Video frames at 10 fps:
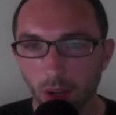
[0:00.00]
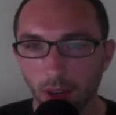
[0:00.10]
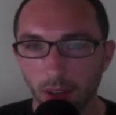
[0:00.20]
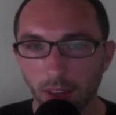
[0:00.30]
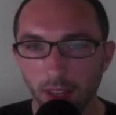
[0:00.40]

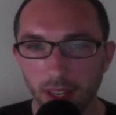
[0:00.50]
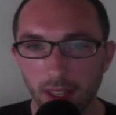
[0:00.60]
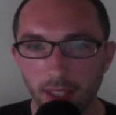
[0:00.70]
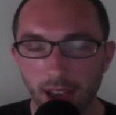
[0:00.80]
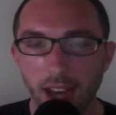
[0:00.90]
uh,
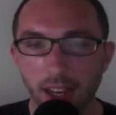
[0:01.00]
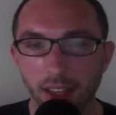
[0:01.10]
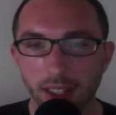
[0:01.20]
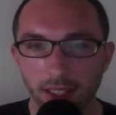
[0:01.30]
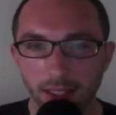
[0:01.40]
the data
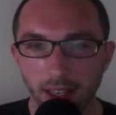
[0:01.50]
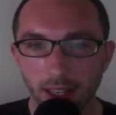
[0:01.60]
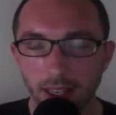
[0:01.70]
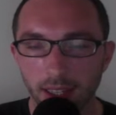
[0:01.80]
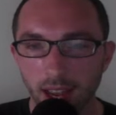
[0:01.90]
that's
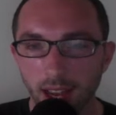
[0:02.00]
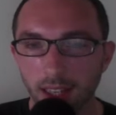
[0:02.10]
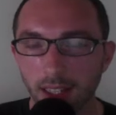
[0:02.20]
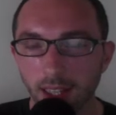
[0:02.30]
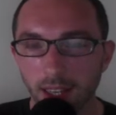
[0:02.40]

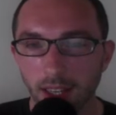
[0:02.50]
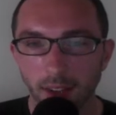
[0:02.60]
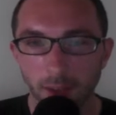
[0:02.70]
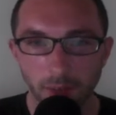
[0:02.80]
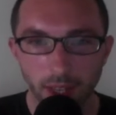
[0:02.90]
contained
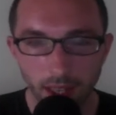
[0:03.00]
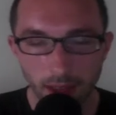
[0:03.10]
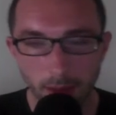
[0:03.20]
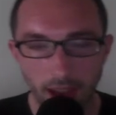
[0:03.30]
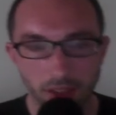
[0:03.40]
in
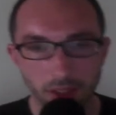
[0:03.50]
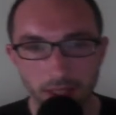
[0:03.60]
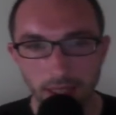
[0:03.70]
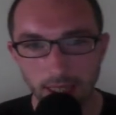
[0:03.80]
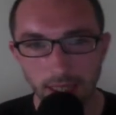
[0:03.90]
the
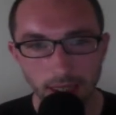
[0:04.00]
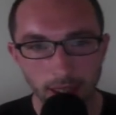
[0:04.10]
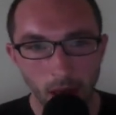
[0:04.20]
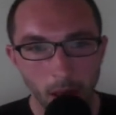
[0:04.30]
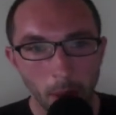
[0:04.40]
master's thesis.